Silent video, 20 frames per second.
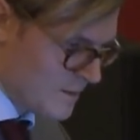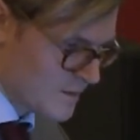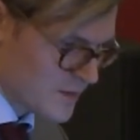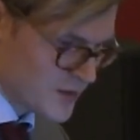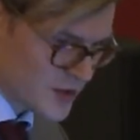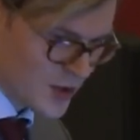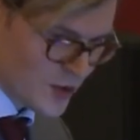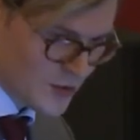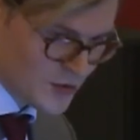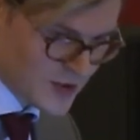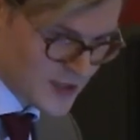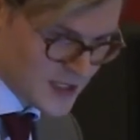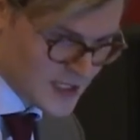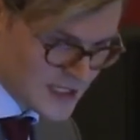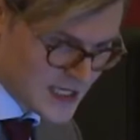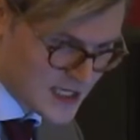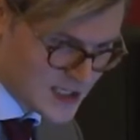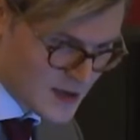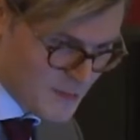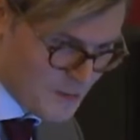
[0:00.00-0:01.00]
So
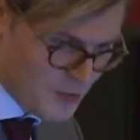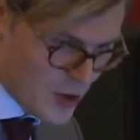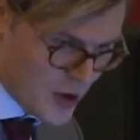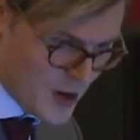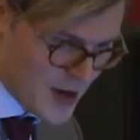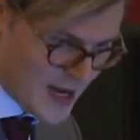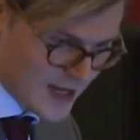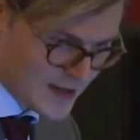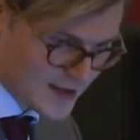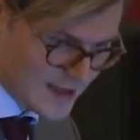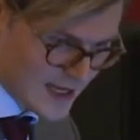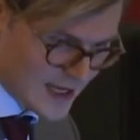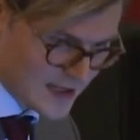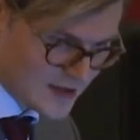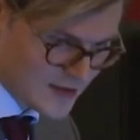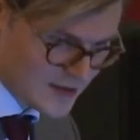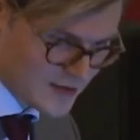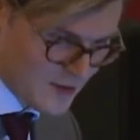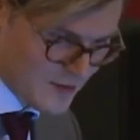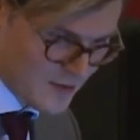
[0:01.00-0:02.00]
this is a product
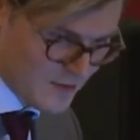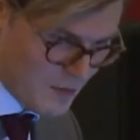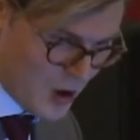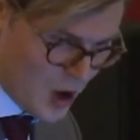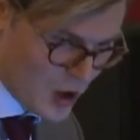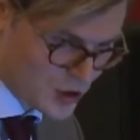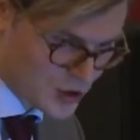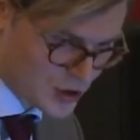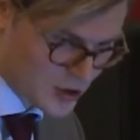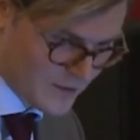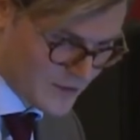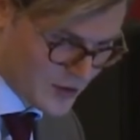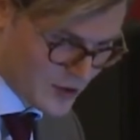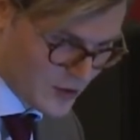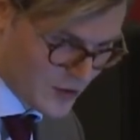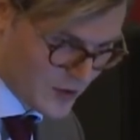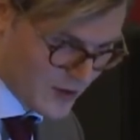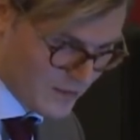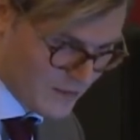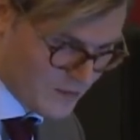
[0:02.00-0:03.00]
that most of
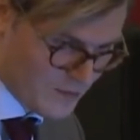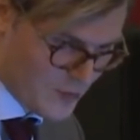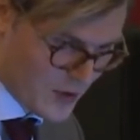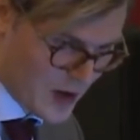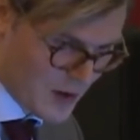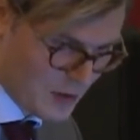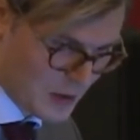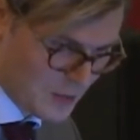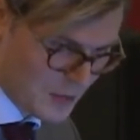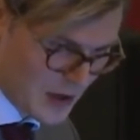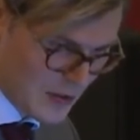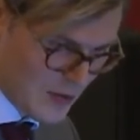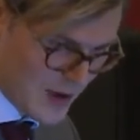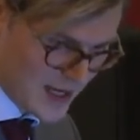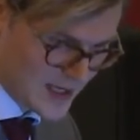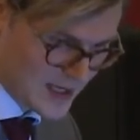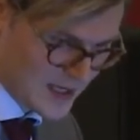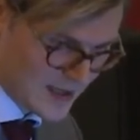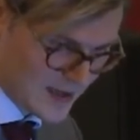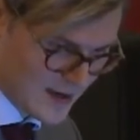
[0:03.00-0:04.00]
you probably
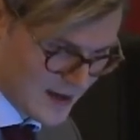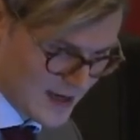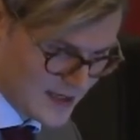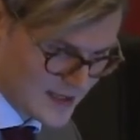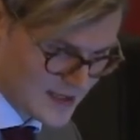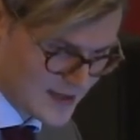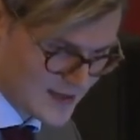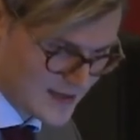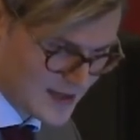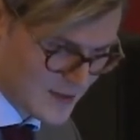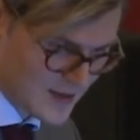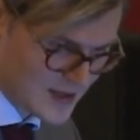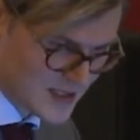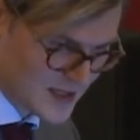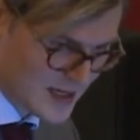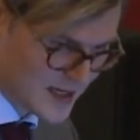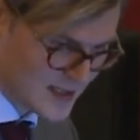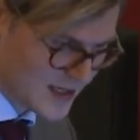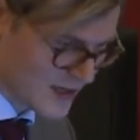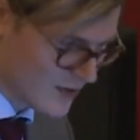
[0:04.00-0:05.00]
recognize. There is
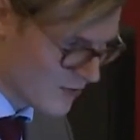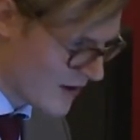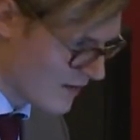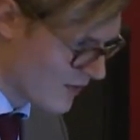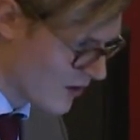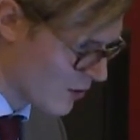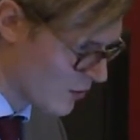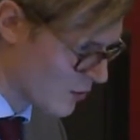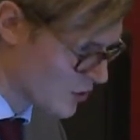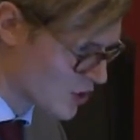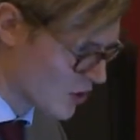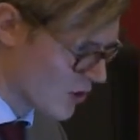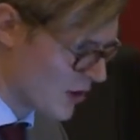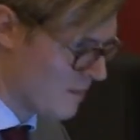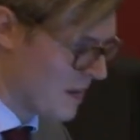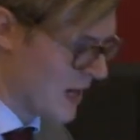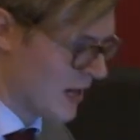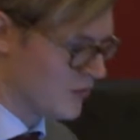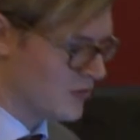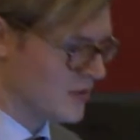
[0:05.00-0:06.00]
nothing revolutionary
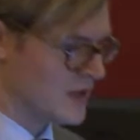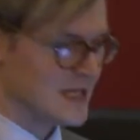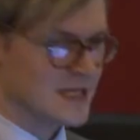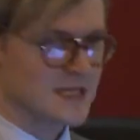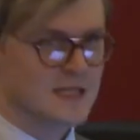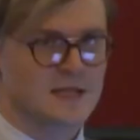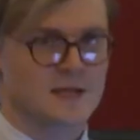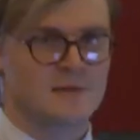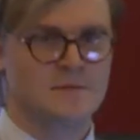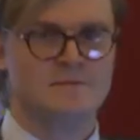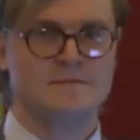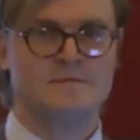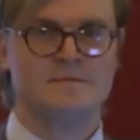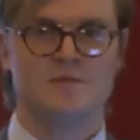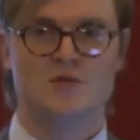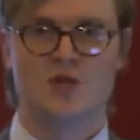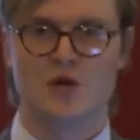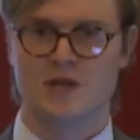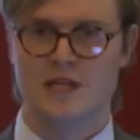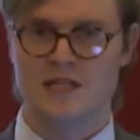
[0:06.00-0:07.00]
about this.
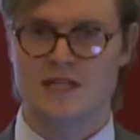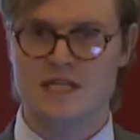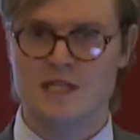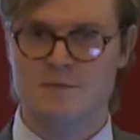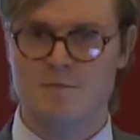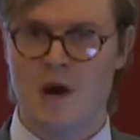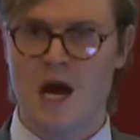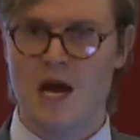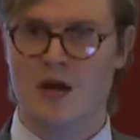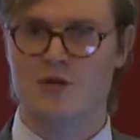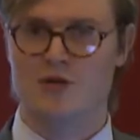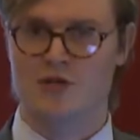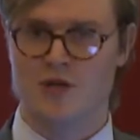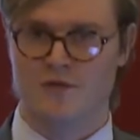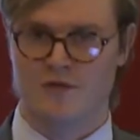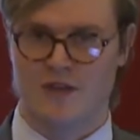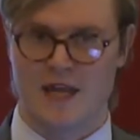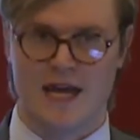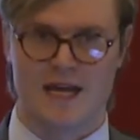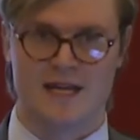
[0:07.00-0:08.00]
So this is
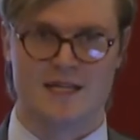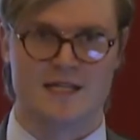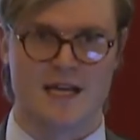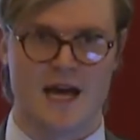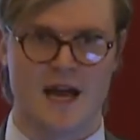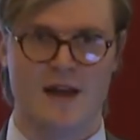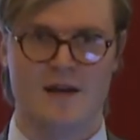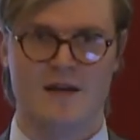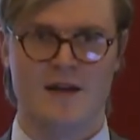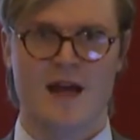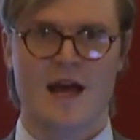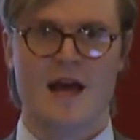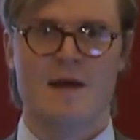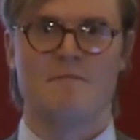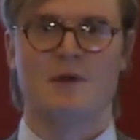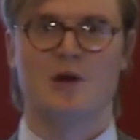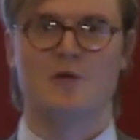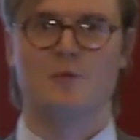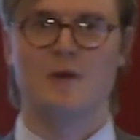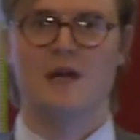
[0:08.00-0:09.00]
Microsoft Excel.
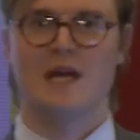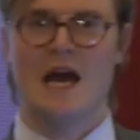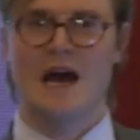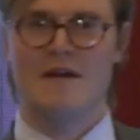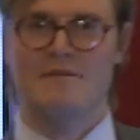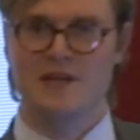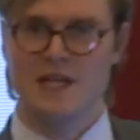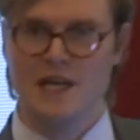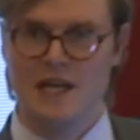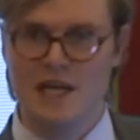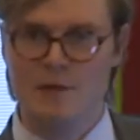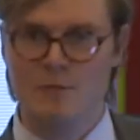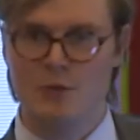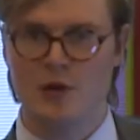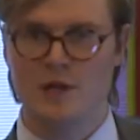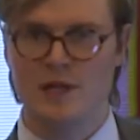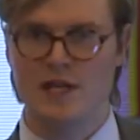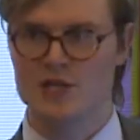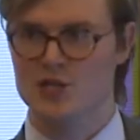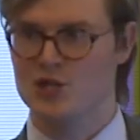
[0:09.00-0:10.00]
But we have
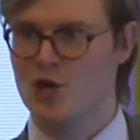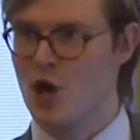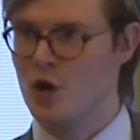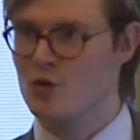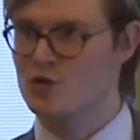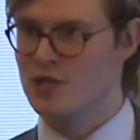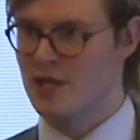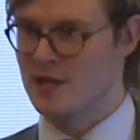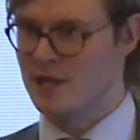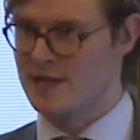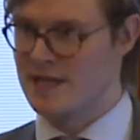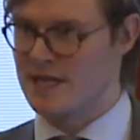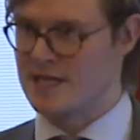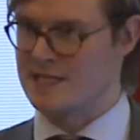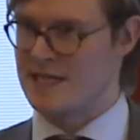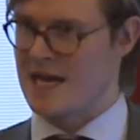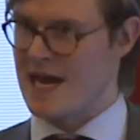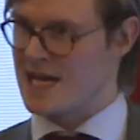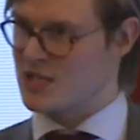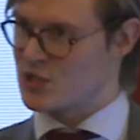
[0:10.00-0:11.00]
deliberately chosen
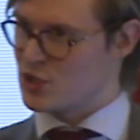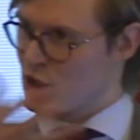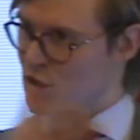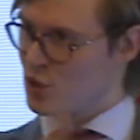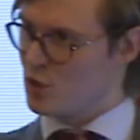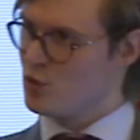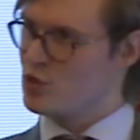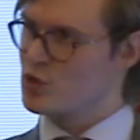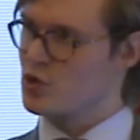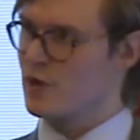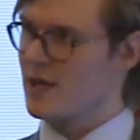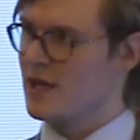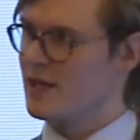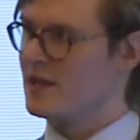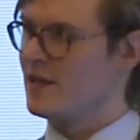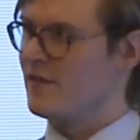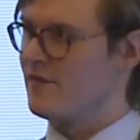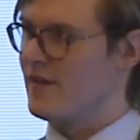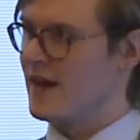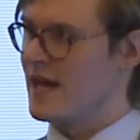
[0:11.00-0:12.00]
this as the user
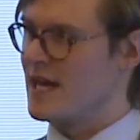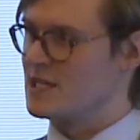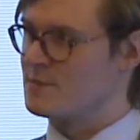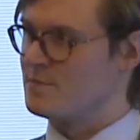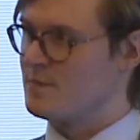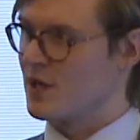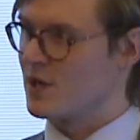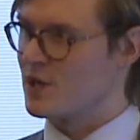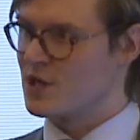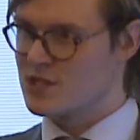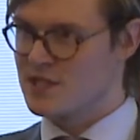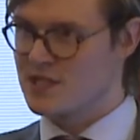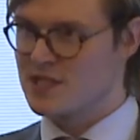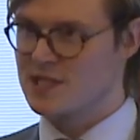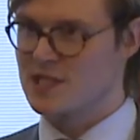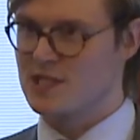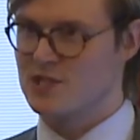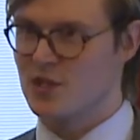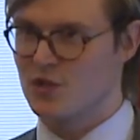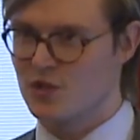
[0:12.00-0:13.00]
interface because
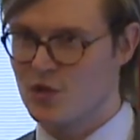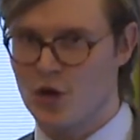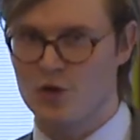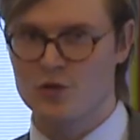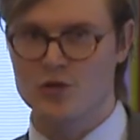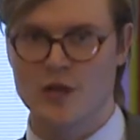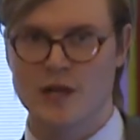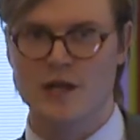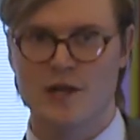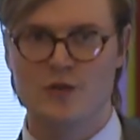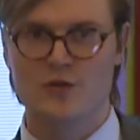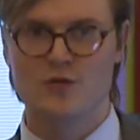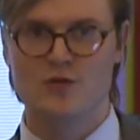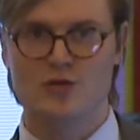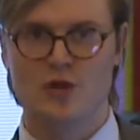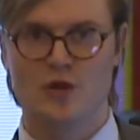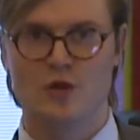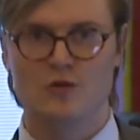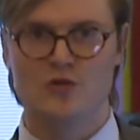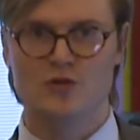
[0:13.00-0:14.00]
this is a totally new
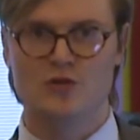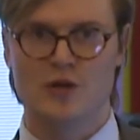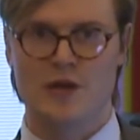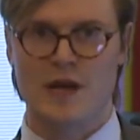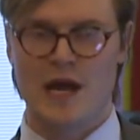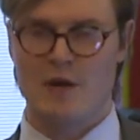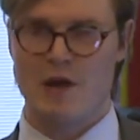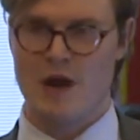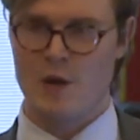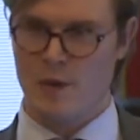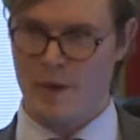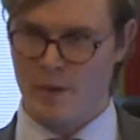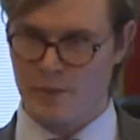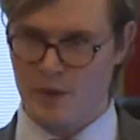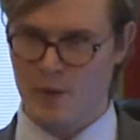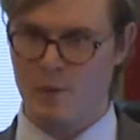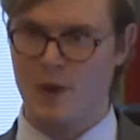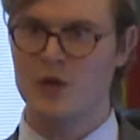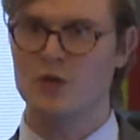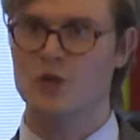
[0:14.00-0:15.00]
solution area where
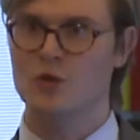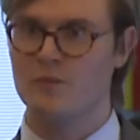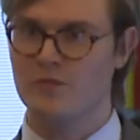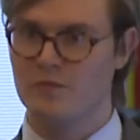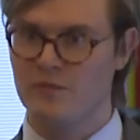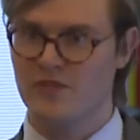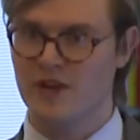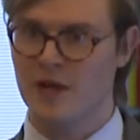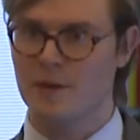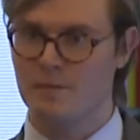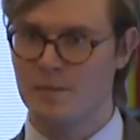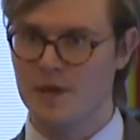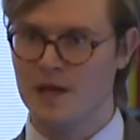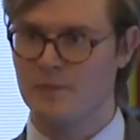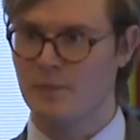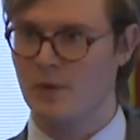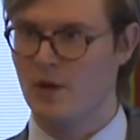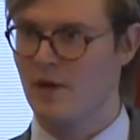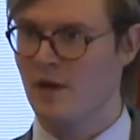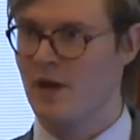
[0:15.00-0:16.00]
we want to
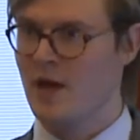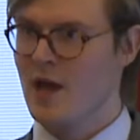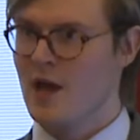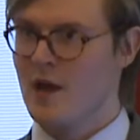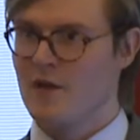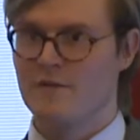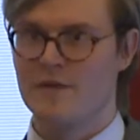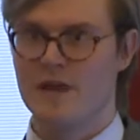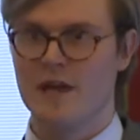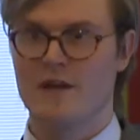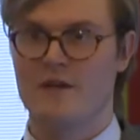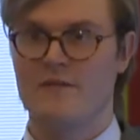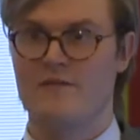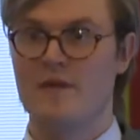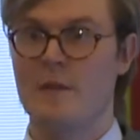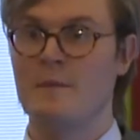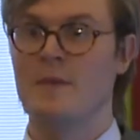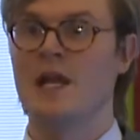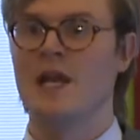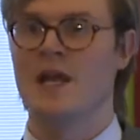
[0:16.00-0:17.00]
people feel
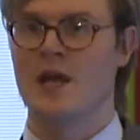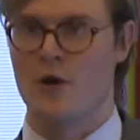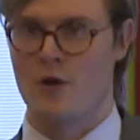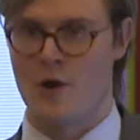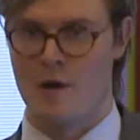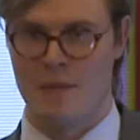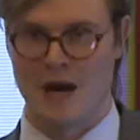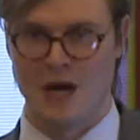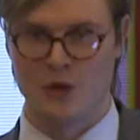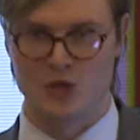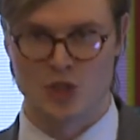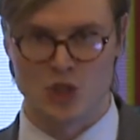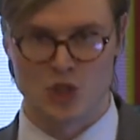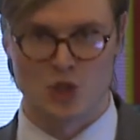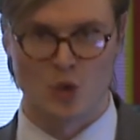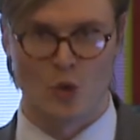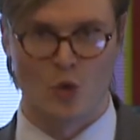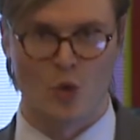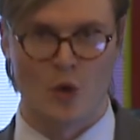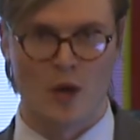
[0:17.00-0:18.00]
familiar about the
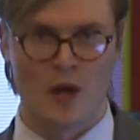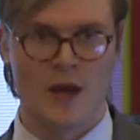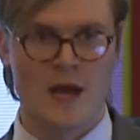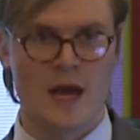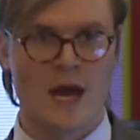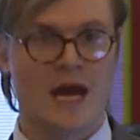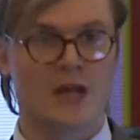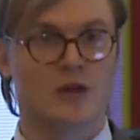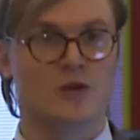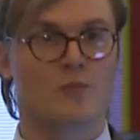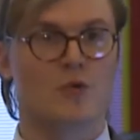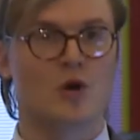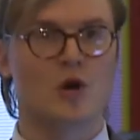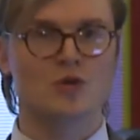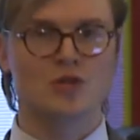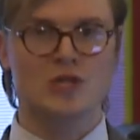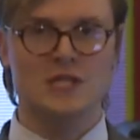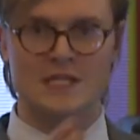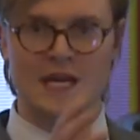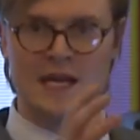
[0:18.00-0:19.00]
tool. And the
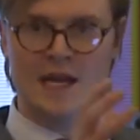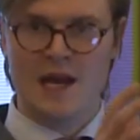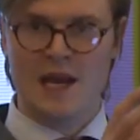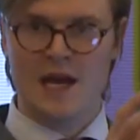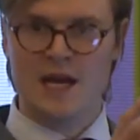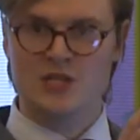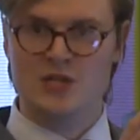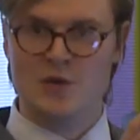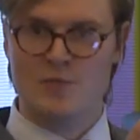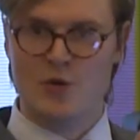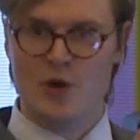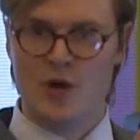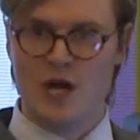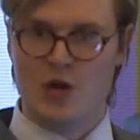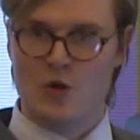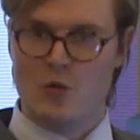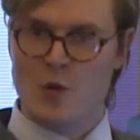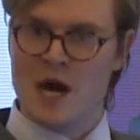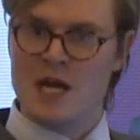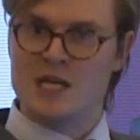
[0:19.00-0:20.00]
process analyzer
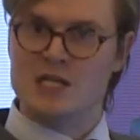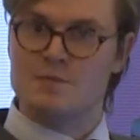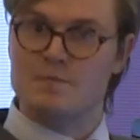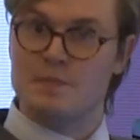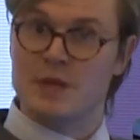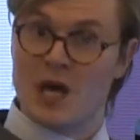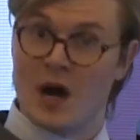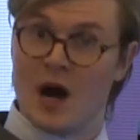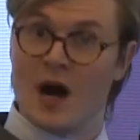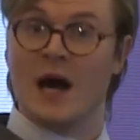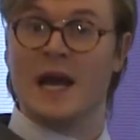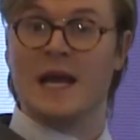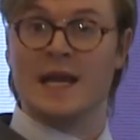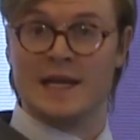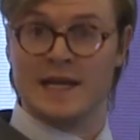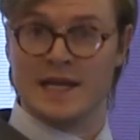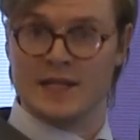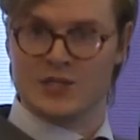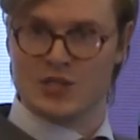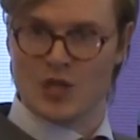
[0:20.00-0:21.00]
product runs
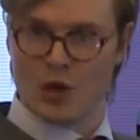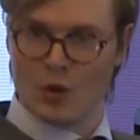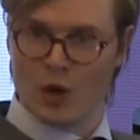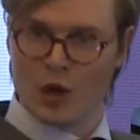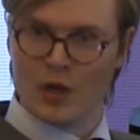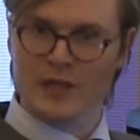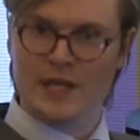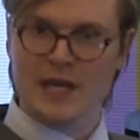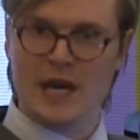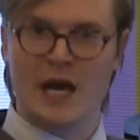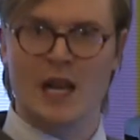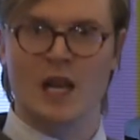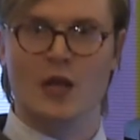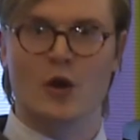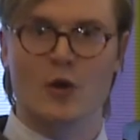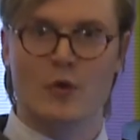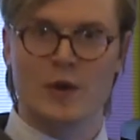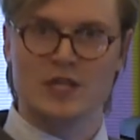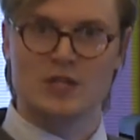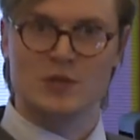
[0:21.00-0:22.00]
behind it, so all the
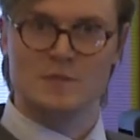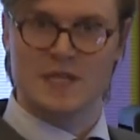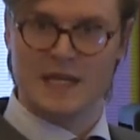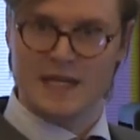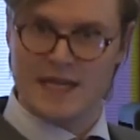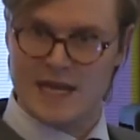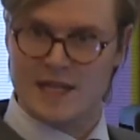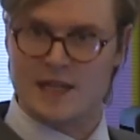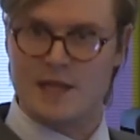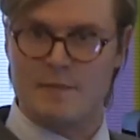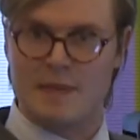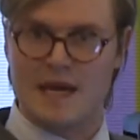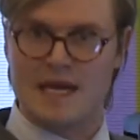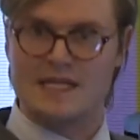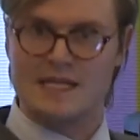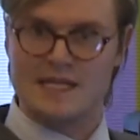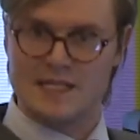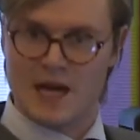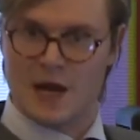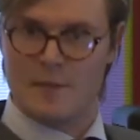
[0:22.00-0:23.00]
algorithms and
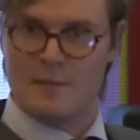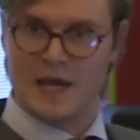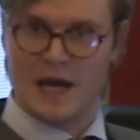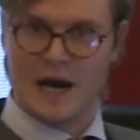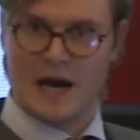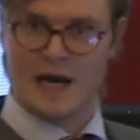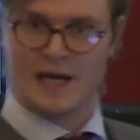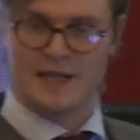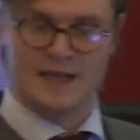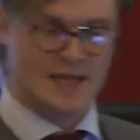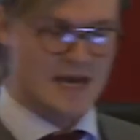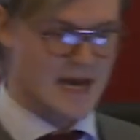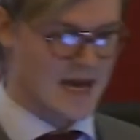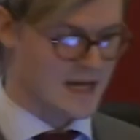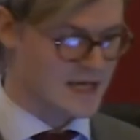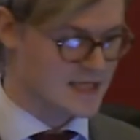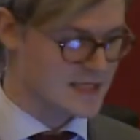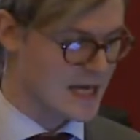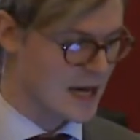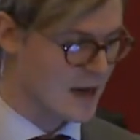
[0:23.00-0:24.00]
databases are behind the
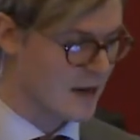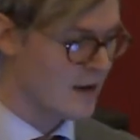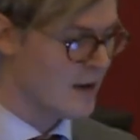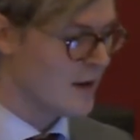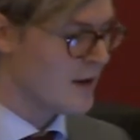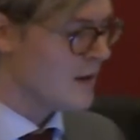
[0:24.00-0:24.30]
Excel.